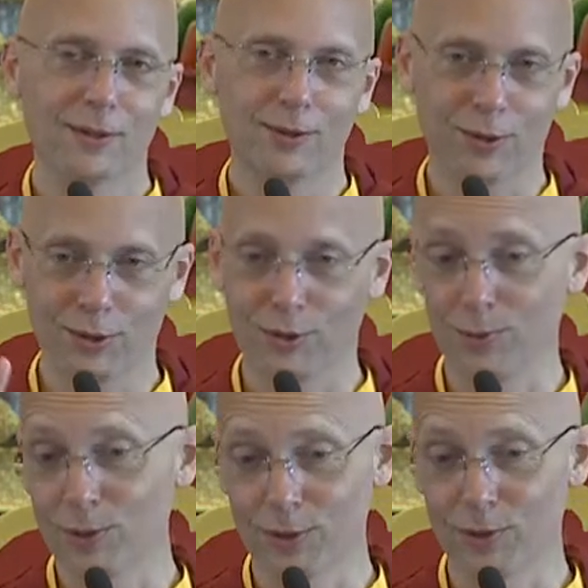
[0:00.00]
The
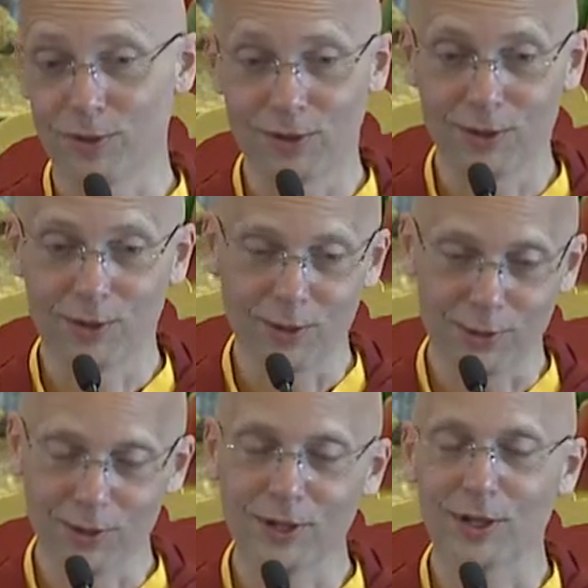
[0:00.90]
stupa isn't going to
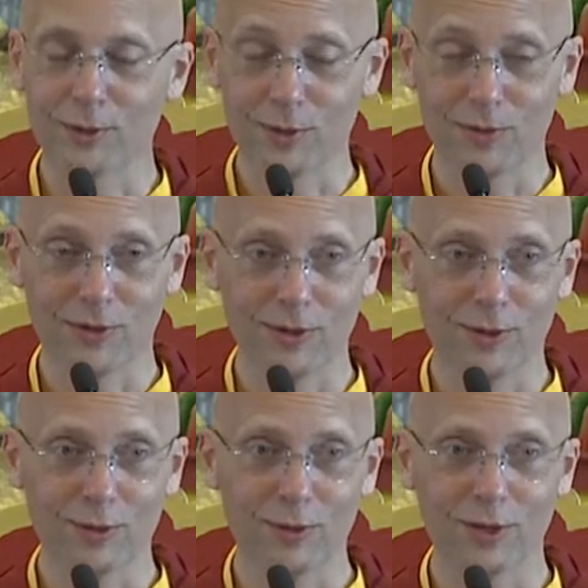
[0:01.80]
use it, as we have
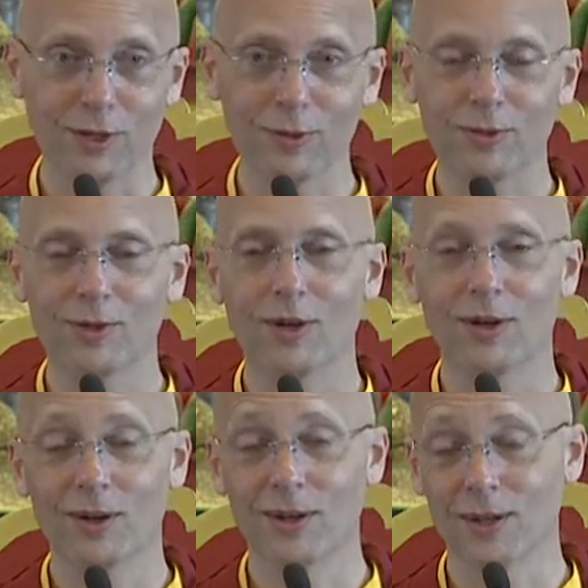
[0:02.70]
already discussed. The
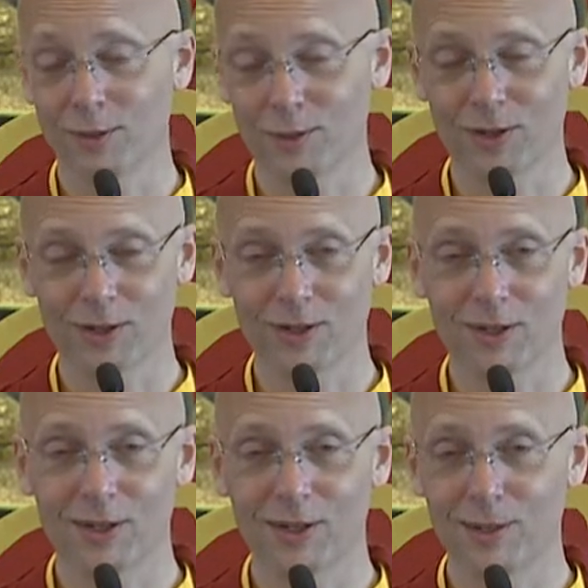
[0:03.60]
Arhat's not going to
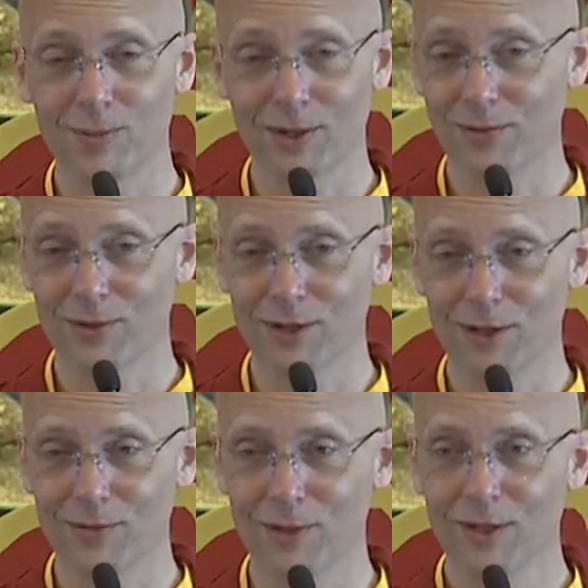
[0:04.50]
get any benefit
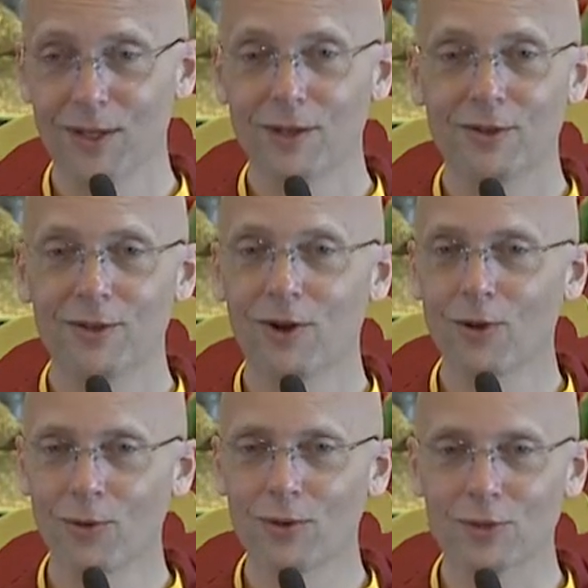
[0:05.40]
out of it. No
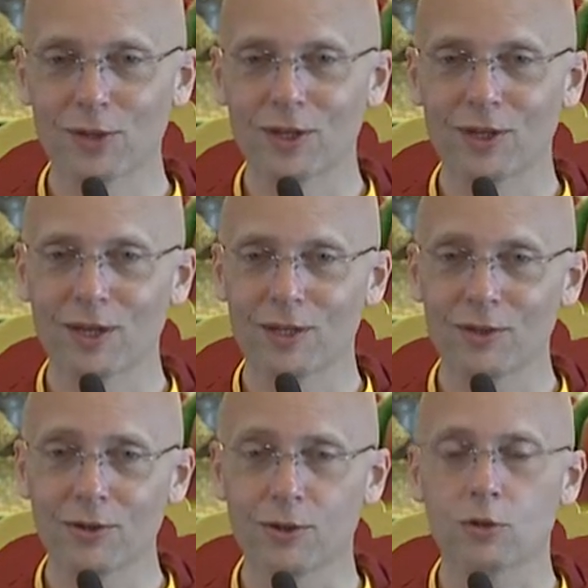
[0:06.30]
one's getting any
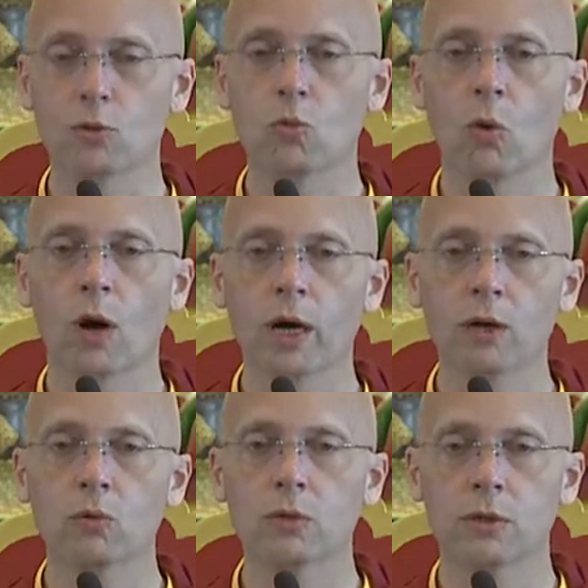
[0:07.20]
good. So why
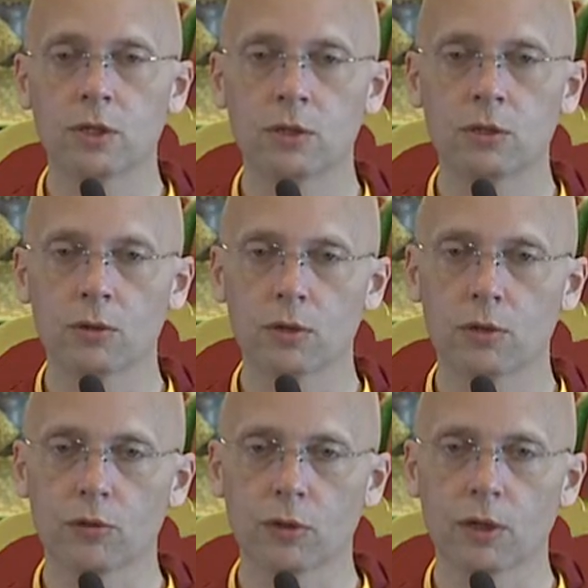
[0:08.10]
would they do it?
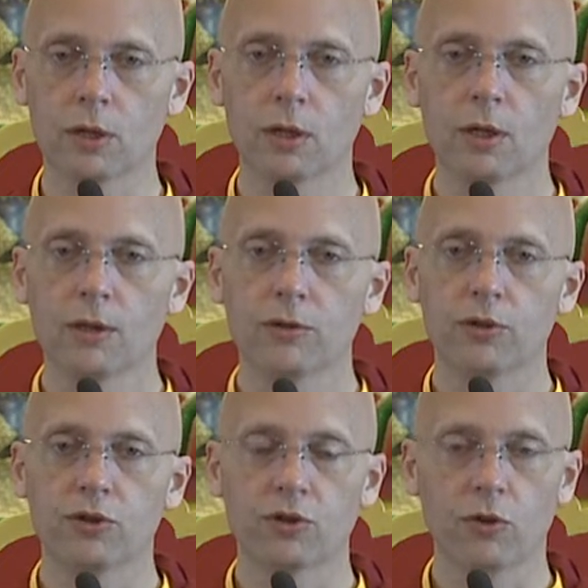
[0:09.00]
It's like
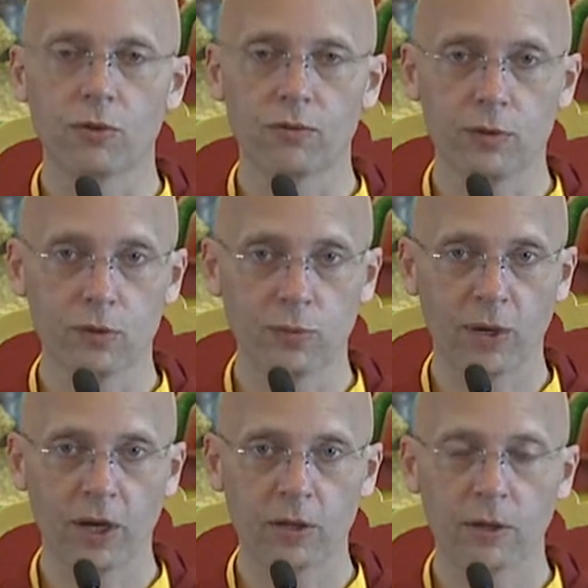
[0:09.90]
a show of
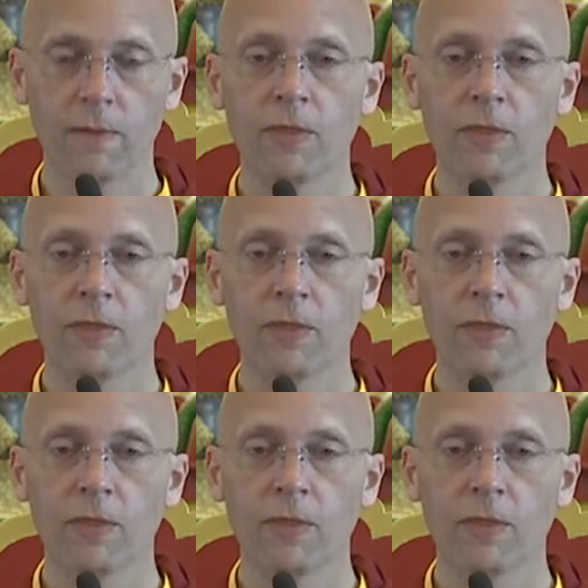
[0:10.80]
respect.